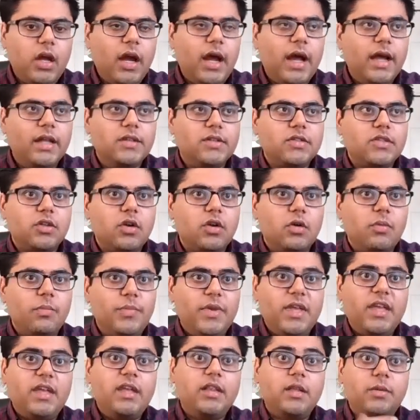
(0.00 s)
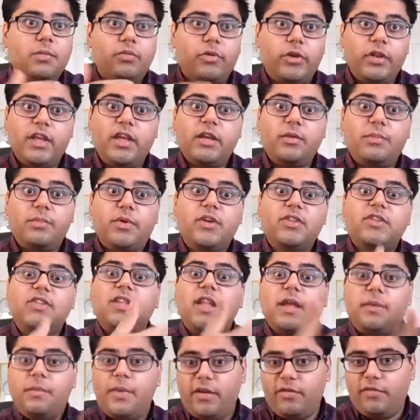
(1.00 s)
And so, being the brilliant person
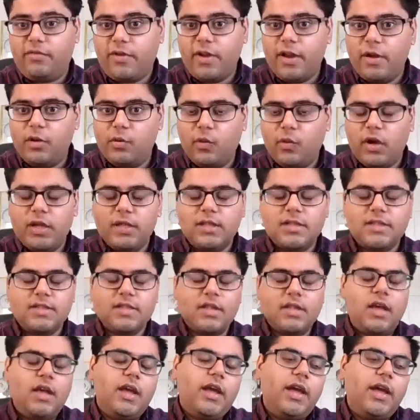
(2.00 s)
that my friend was,